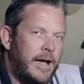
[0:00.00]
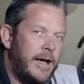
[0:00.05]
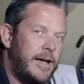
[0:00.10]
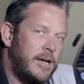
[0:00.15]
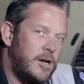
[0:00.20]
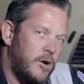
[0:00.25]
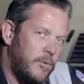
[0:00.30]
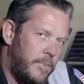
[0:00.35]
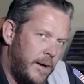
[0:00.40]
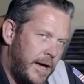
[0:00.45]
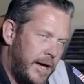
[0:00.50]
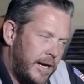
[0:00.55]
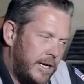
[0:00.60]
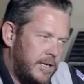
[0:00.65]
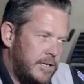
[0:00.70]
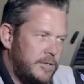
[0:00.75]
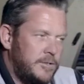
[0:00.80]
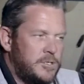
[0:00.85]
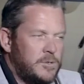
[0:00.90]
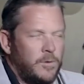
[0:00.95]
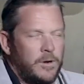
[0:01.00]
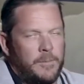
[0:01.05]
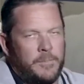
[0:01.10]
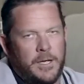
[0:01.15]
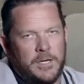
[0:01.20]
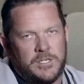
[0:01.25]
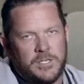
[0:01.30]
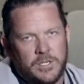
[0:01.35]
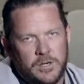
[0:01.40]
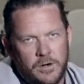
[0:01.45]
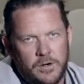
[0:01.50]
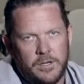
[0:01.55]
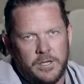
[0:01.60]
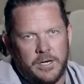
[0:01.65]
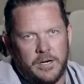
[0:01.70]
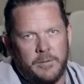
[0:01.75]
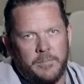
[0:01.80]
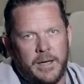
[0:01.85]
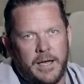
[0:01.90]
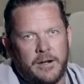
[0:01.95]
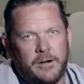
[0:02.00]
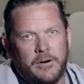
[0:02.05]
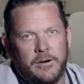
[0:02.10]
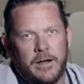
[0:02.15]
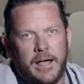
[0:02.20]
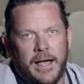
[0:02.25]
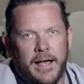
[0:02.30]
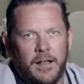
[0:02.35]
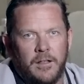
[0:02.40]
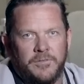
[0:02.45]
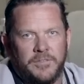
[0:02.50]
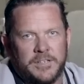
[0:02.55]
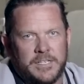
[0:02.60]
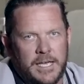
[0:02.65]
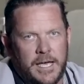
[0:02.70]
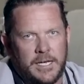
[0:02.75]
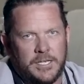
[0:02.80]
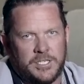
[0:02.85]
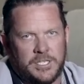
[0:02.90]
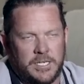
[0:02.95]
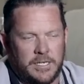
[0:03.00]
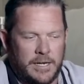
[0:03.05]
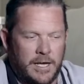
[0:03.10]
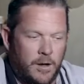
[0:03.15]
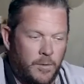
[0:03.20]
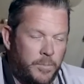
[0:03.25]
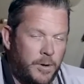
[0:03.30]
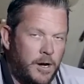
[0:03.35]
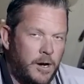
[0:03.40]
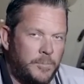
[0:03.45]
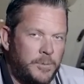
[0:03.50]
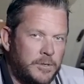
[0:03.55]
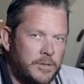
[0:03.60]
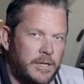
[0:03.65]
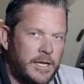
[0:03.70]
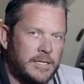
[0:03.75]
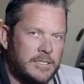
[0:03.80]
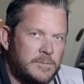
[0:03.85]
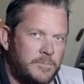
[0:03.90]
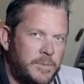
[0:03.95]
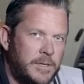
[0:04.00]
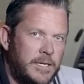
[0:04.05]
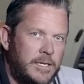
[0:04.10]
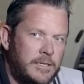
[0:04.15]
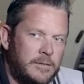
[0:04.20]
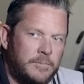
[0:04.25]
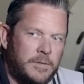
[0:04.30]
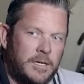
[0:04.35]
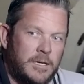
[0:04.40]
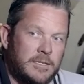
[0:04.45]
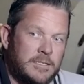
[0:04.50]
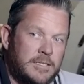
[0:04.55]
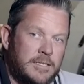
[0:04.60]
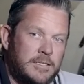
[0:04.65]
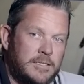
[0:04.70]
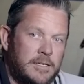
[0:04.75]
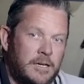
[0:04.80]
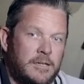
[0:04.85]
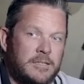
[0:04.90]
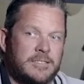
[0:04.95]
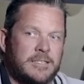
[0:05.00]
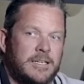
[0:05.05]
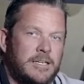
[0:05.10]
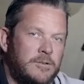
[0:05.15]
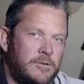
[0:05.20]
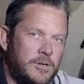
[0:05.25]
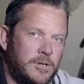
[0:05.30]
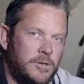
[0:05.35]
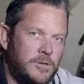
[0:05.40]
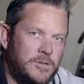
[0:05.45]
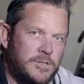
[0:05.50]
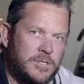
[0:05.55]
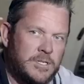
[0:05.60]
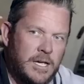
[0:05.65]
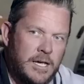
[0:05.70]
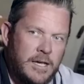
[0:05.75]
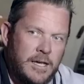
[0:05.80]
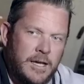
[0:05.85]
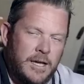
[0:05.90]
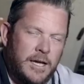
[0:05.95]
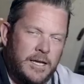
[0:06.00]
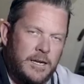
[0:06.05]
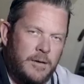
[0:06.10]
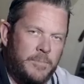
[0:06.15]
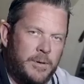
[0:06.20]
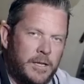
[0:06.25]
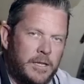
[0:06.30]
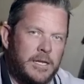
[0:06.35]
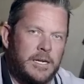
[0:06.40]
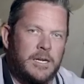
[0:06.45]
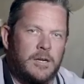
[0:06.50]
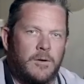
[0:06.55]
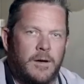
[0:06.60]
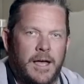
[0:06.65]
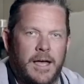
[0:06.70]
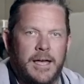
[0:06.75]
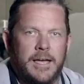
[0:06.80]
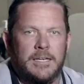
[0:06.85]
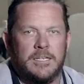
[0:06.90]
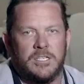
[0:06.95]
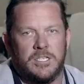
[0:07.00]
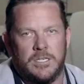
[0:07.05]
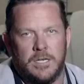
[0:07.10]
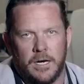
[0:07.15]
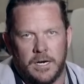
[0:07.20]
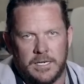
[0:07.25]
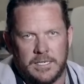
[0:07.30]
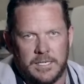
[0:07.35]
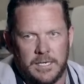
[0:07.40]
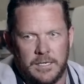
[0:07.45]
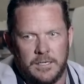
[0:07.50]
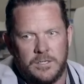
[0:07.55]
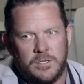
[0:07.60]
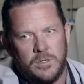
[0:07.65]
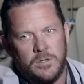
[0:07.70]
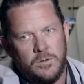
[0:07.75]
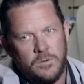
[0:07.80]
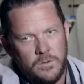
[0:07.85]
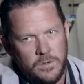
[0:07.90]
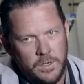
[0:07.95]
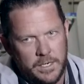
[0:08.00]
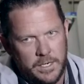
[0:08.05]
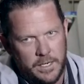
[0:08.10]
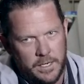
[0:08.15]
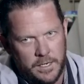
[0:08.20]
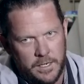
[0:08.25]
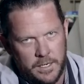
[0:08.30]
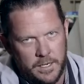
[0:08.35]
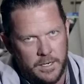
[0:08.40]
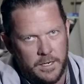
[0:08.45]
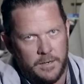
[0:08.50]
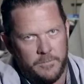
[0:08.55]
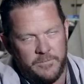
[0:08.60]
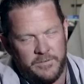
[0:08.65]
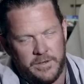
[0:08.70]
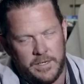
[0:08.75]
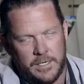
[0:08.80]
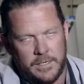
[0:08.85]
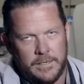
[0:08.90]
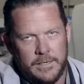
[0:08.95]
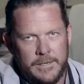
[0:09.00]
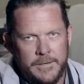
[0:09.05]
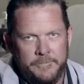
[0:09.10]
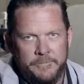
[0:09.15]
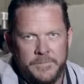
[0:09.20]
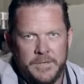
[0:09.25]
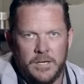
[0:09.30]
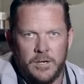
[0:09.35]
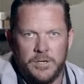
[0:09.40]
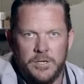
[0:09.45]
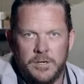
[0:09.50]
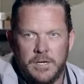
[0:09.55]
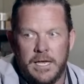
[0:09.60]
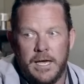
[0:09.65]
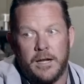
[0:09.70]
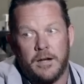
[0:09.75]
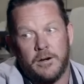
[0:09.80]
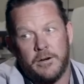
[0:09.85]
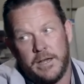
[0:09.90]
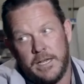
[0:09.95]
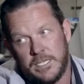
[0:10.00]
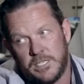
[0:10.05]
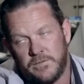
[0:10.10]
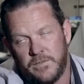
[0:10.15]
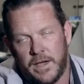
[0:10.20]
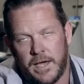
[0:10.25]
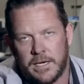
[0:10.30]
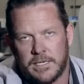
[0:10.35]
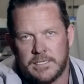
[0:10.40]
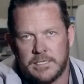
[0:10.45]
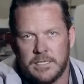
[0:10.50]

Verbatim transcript: I go back to what I mentioned earlier about our alpha dash kit and how popular that's been, because it does introduce an ability to add ducting to an, a Humvee. You know, you get our H V A C